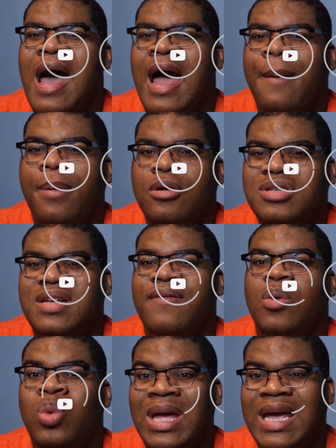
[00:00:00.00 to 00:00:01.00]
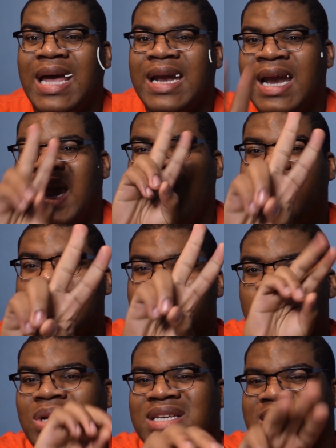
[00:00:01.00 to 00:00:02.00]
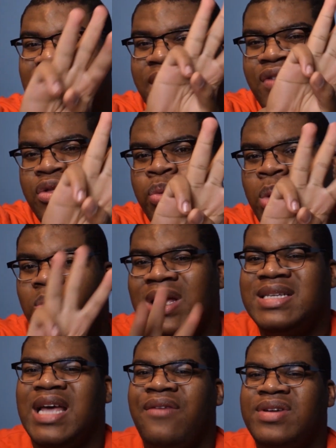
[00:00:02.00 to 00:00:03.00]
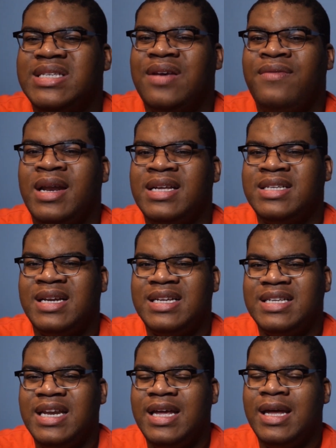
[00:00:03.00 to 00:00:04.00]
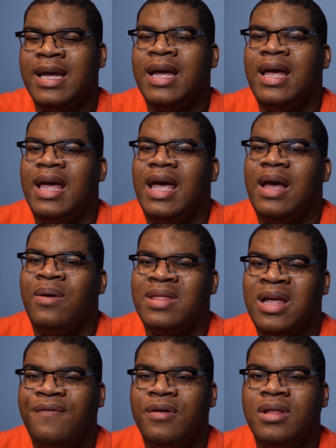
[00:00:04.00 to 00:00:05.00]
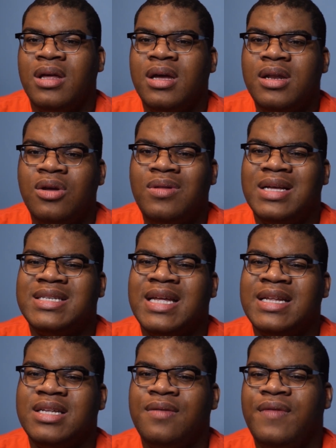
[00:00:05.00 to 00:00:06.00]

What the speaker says: I post every week, not every 2 weeks, not every 3 weeks, every 7 days or less, honey. And without further ado, let's get into the